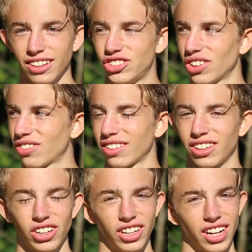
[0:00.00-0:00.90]
Just
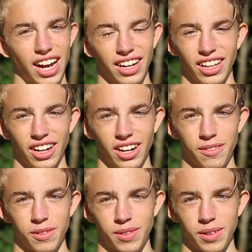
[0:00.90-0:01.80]
could not get
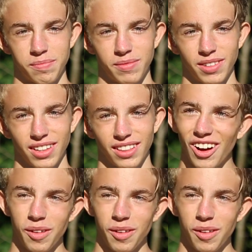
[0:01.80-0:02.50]
enough of them.